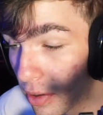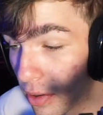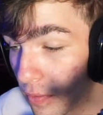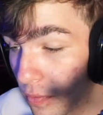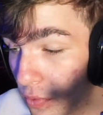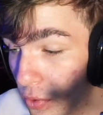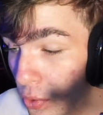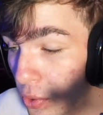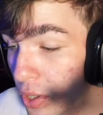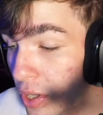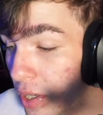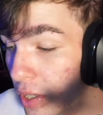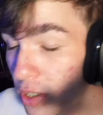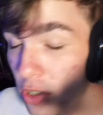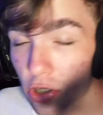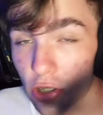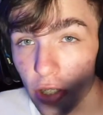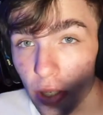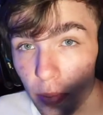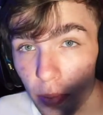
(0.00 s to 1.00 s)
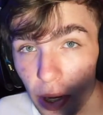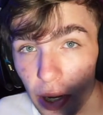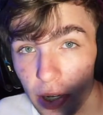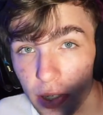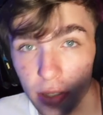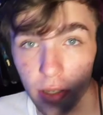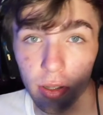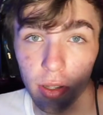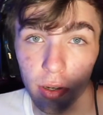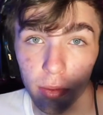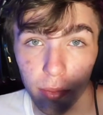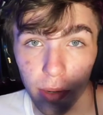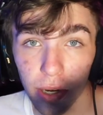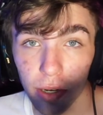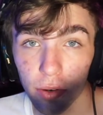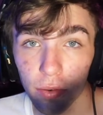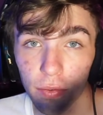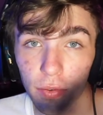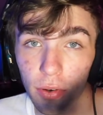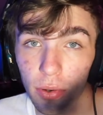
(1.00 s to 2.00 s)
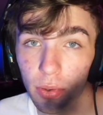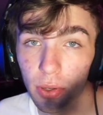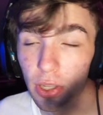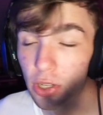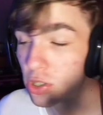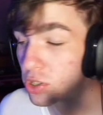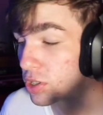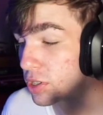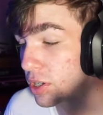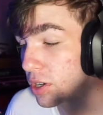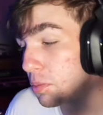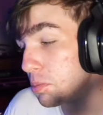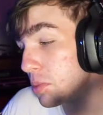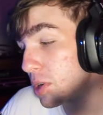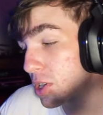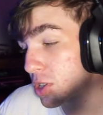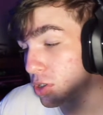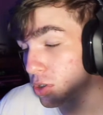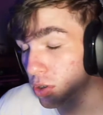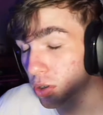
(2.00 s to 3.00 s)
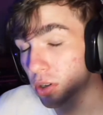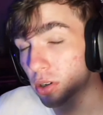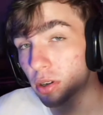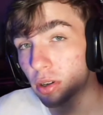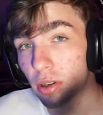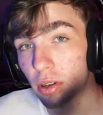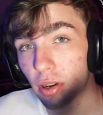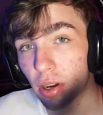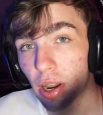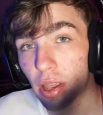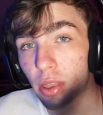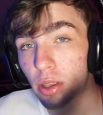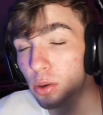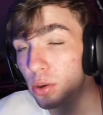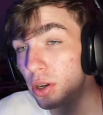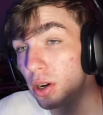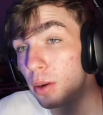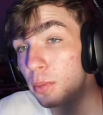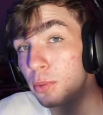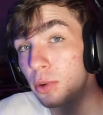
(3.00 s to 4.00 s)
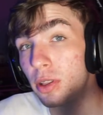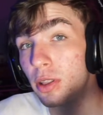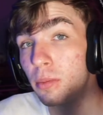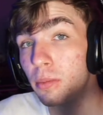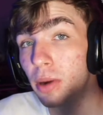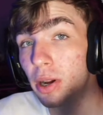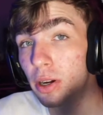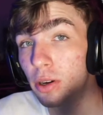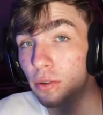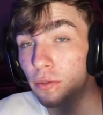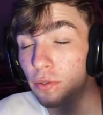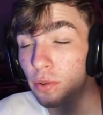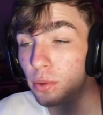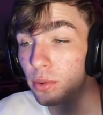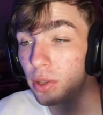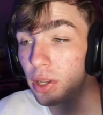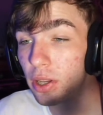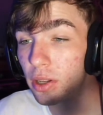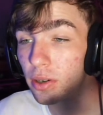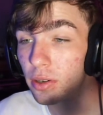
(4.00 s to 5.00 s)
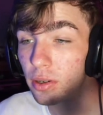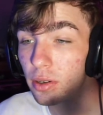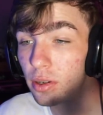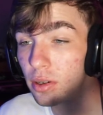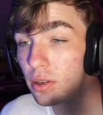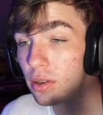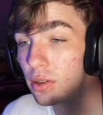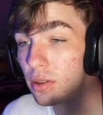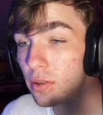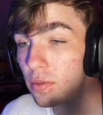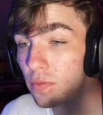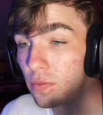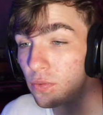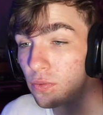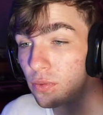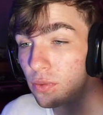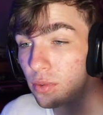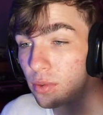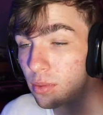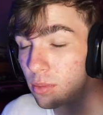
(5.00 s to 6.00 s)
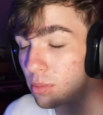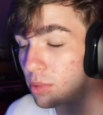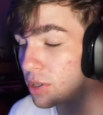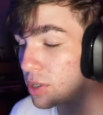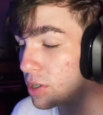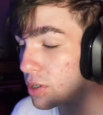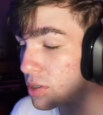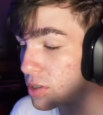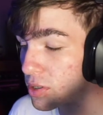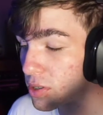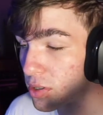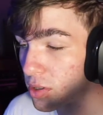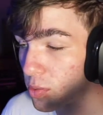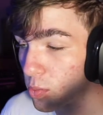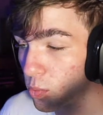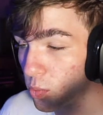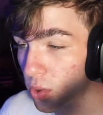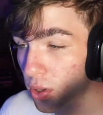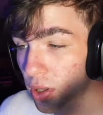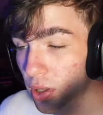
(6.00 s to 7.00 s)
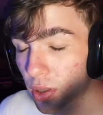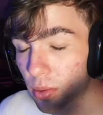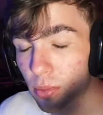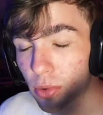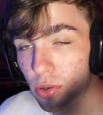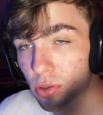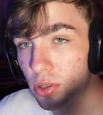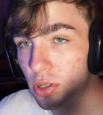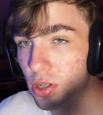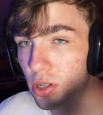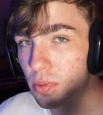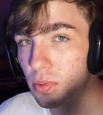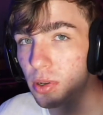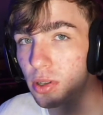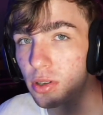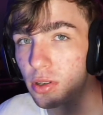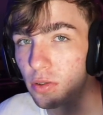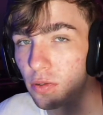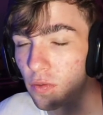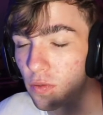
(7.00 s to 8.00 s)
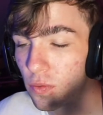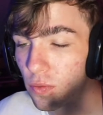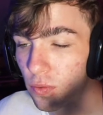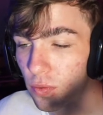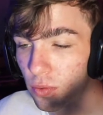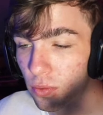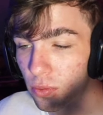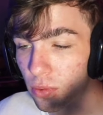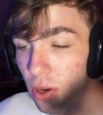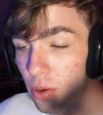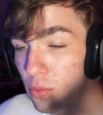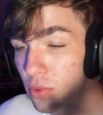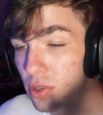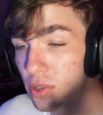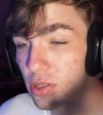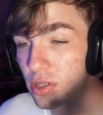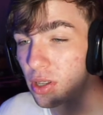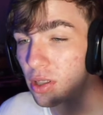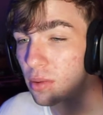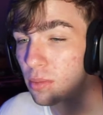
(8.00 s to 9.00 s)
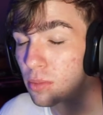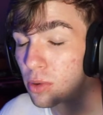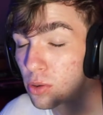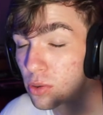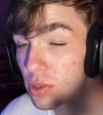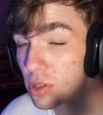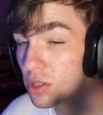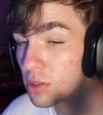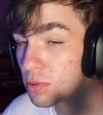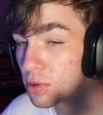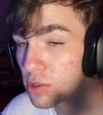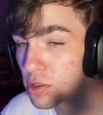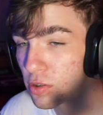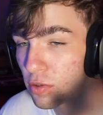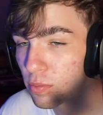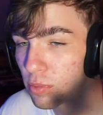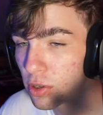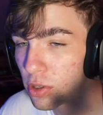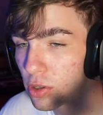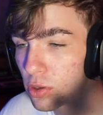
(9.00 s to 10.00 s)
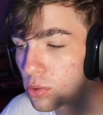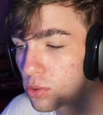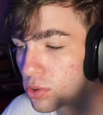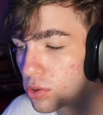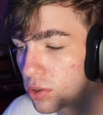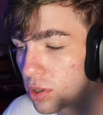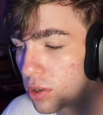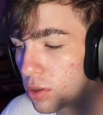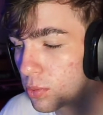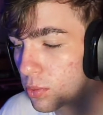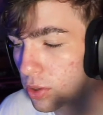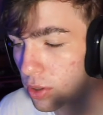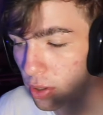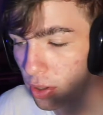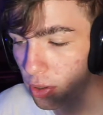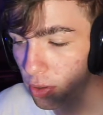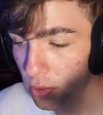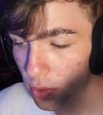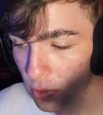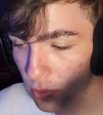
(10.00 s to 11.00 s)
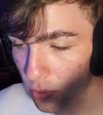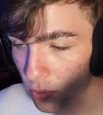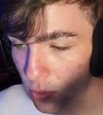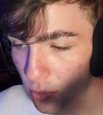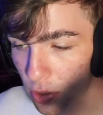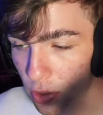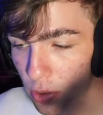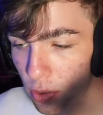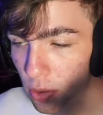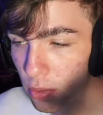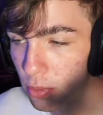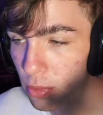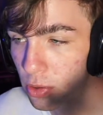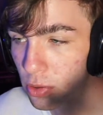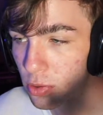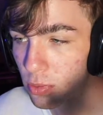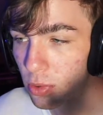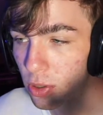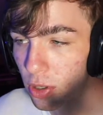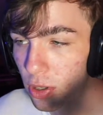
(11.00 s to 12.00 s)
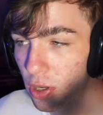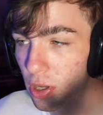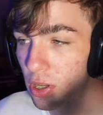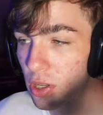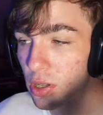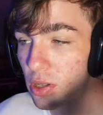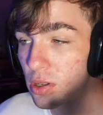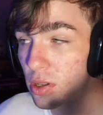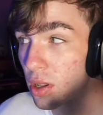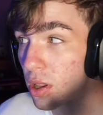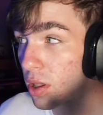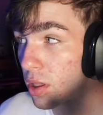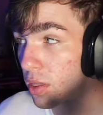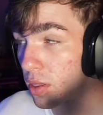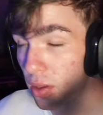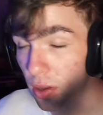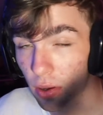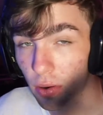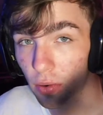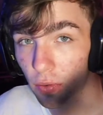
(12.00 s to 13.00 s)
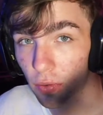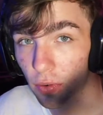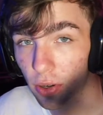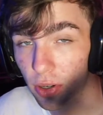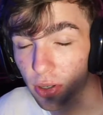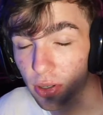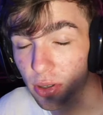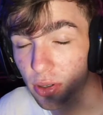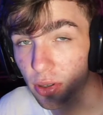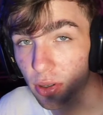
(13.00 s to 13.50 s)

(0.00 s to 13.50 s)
you can get a cheap XLR microphone and just get a mixer, and then you can upgrade the microphone later. Because really the most expensive, I wouldn't say the most expensive, but usually the one that'll run you the most money is the interface.